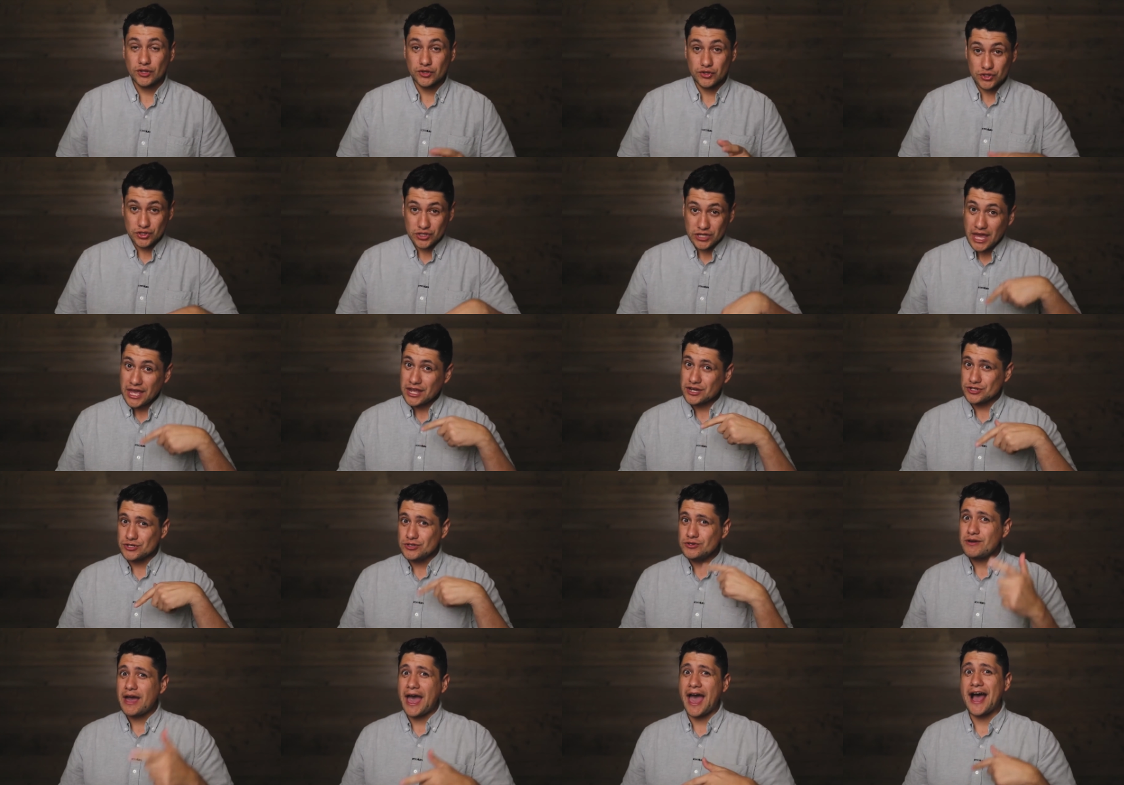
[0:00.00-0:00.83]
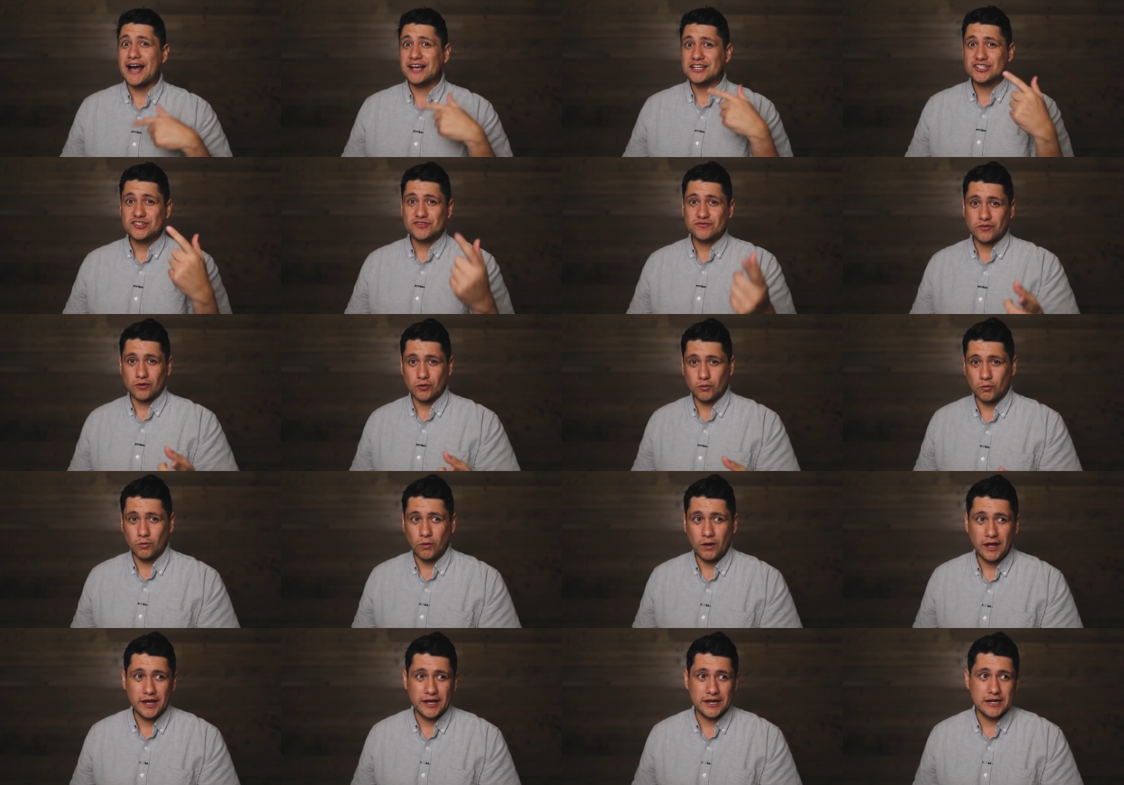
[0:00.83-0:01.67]
Again, you asked for
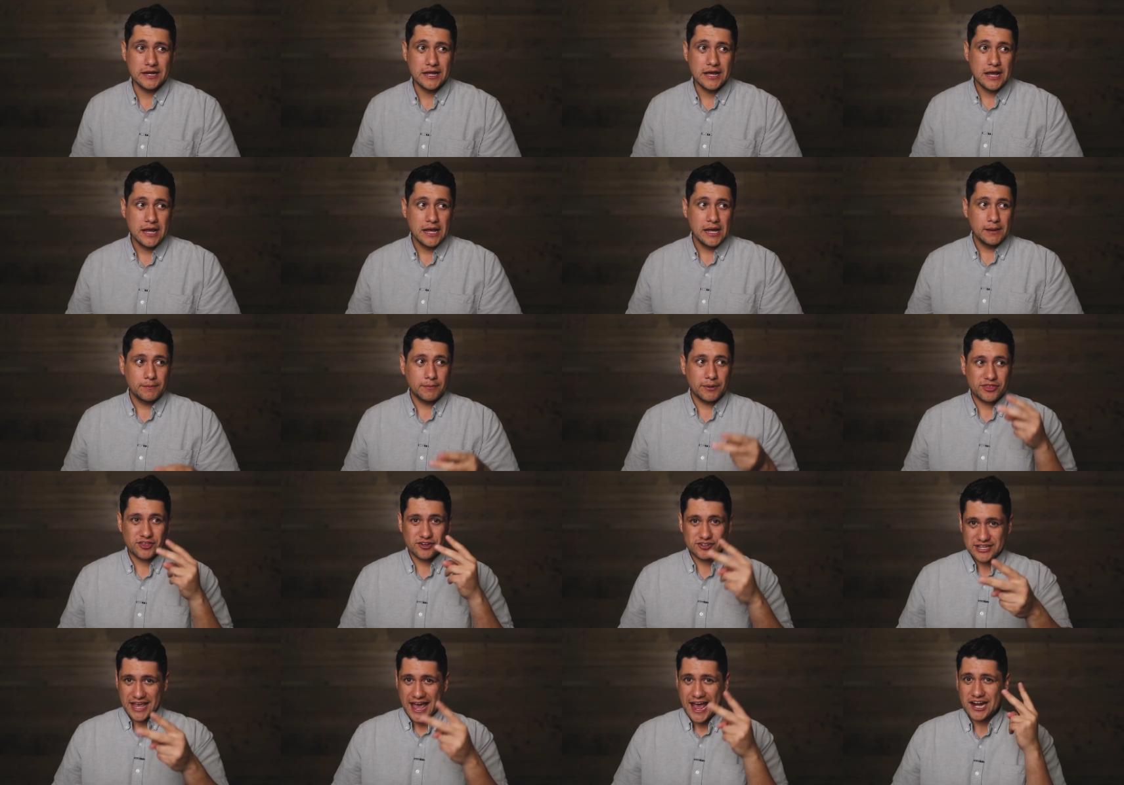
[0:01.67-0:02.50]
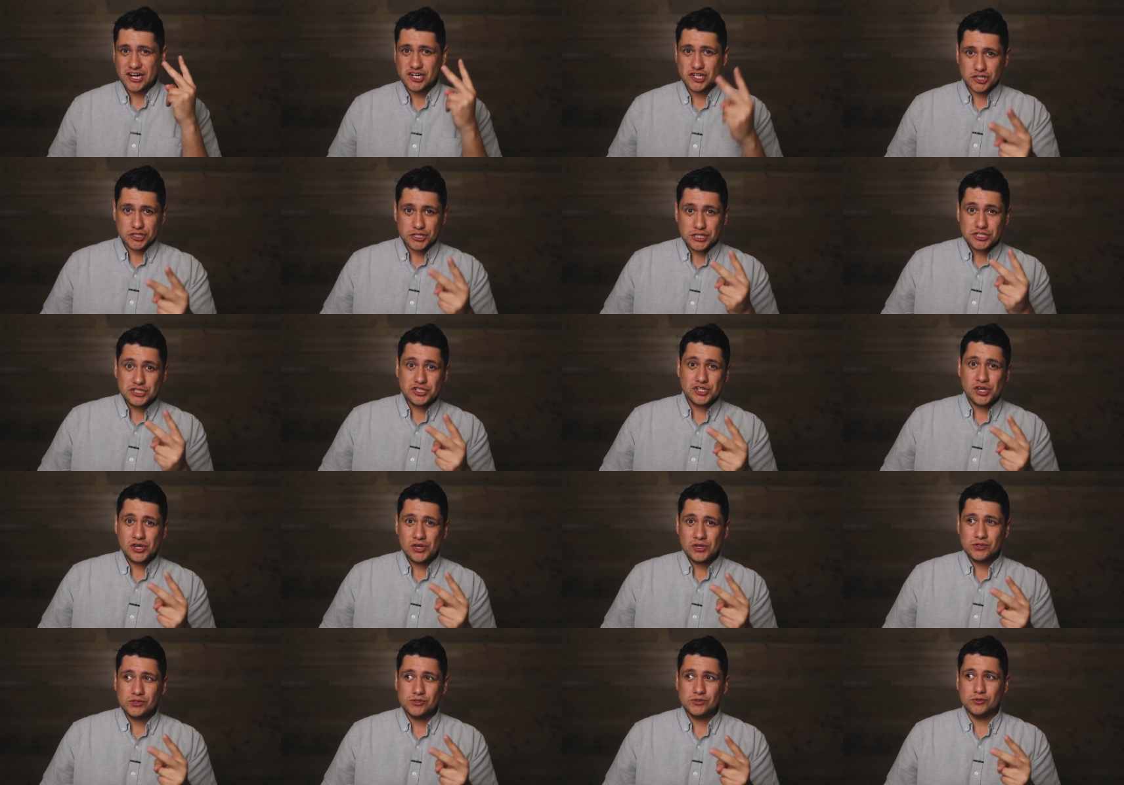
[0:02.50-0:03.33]
one, but there's actually
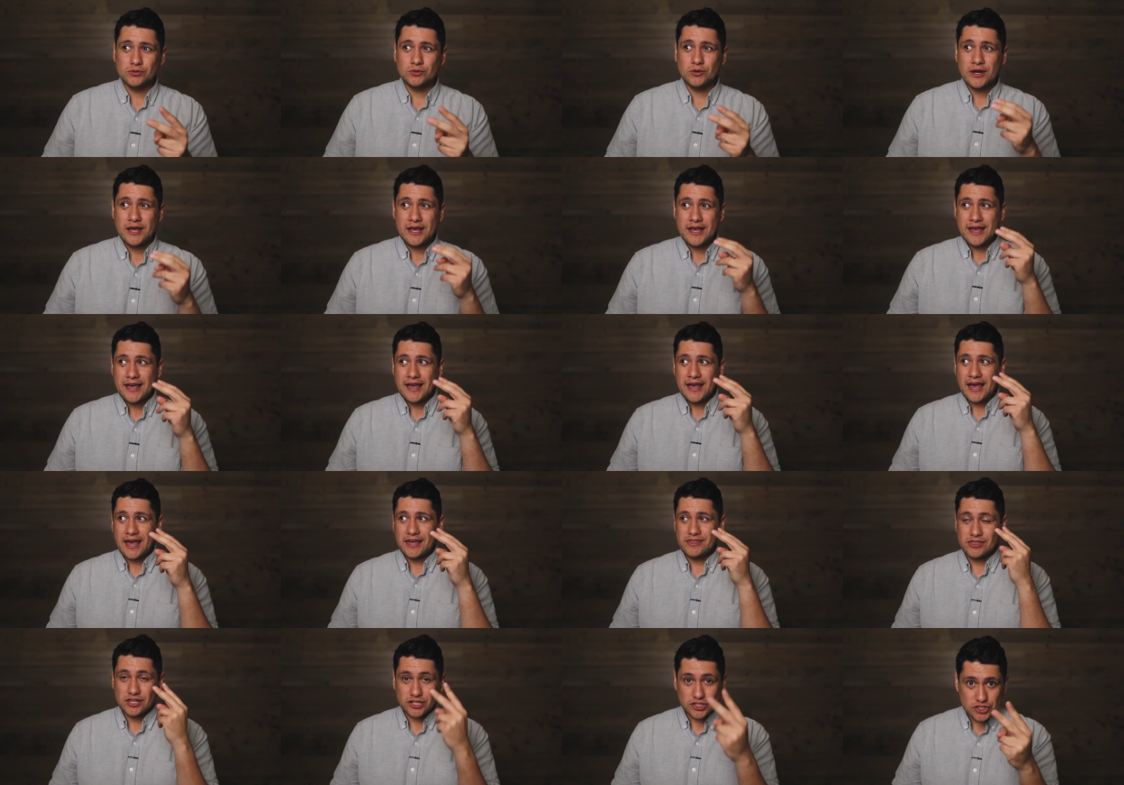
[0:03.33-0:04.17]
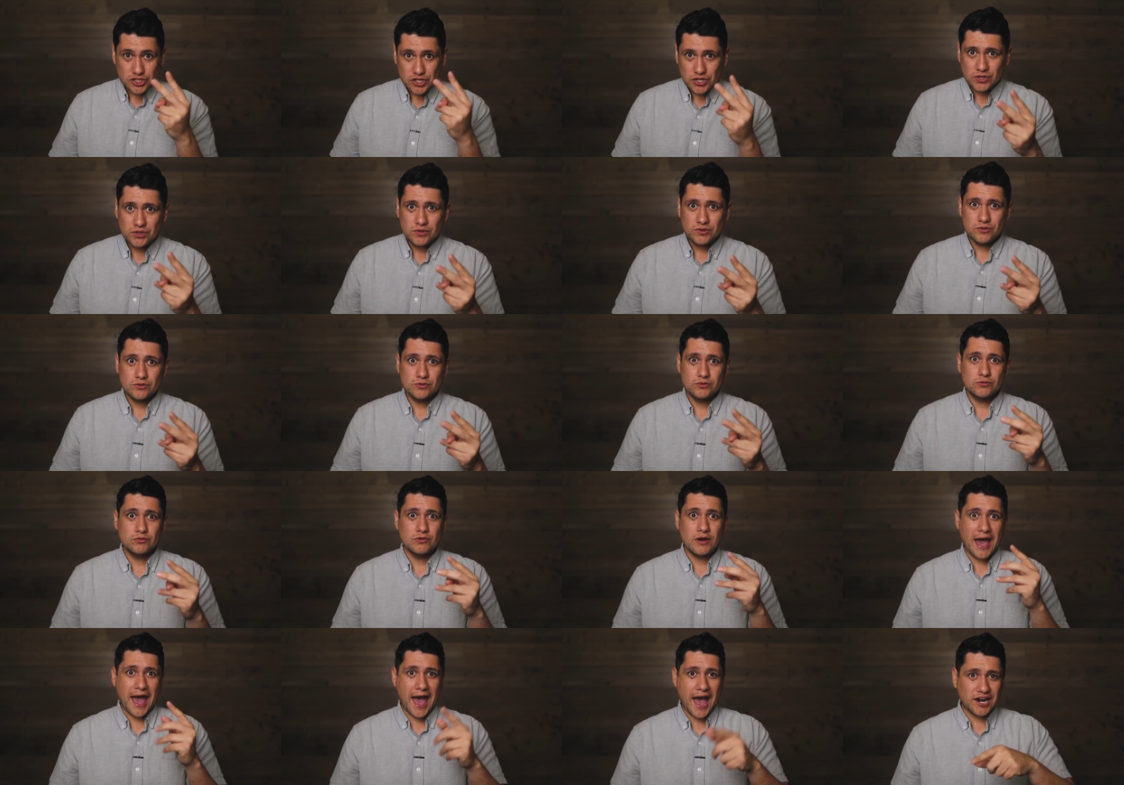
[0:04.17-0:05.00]
two, and the
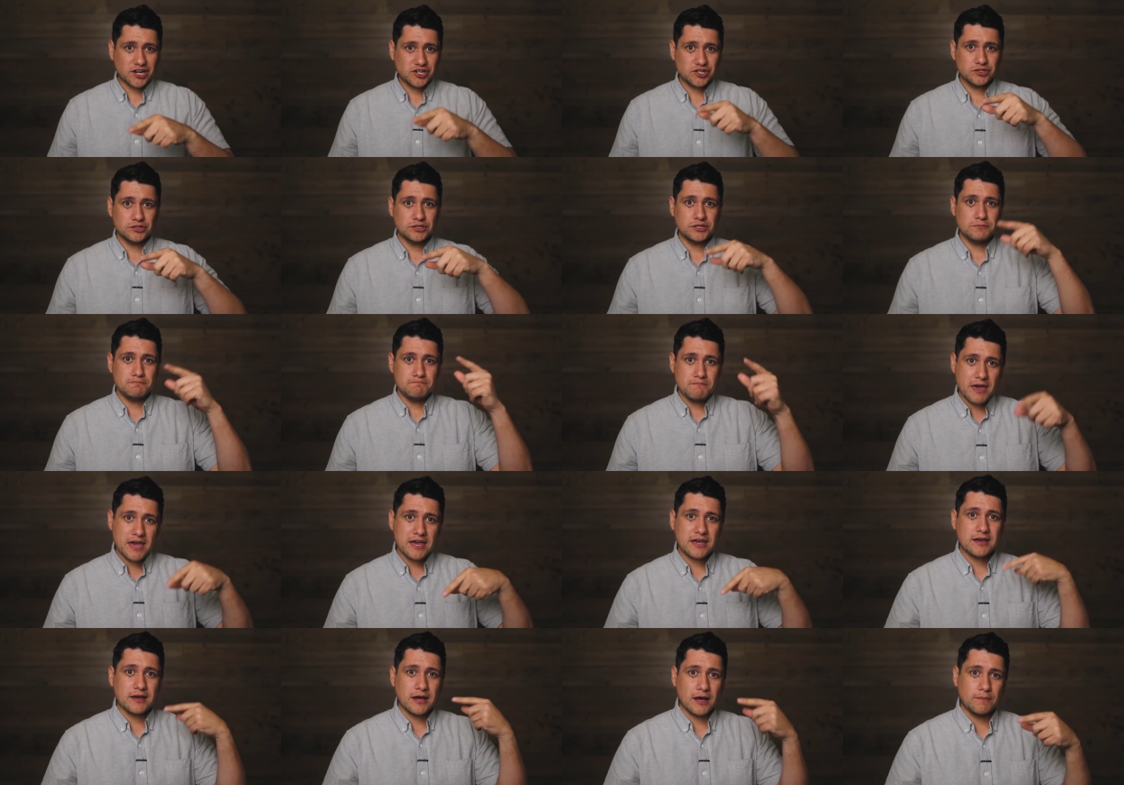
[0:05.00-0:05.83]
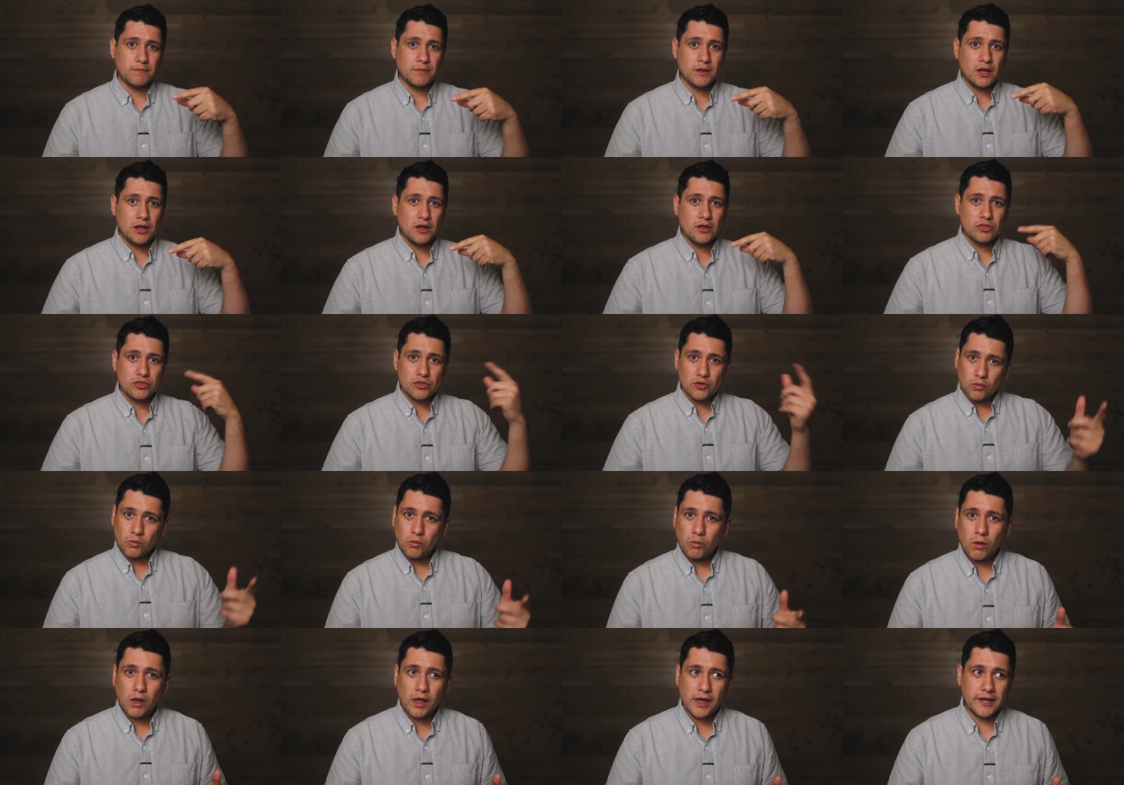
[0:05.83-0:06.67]
two actually make up the
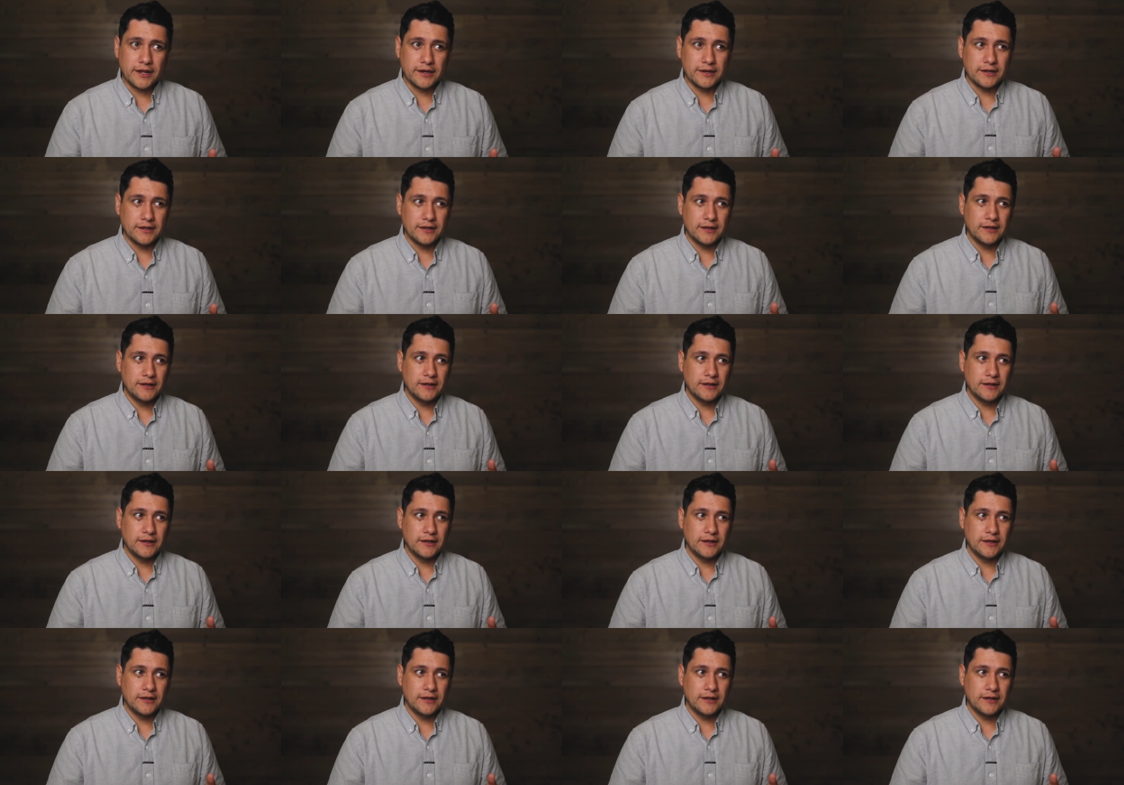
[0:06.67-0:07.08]
one.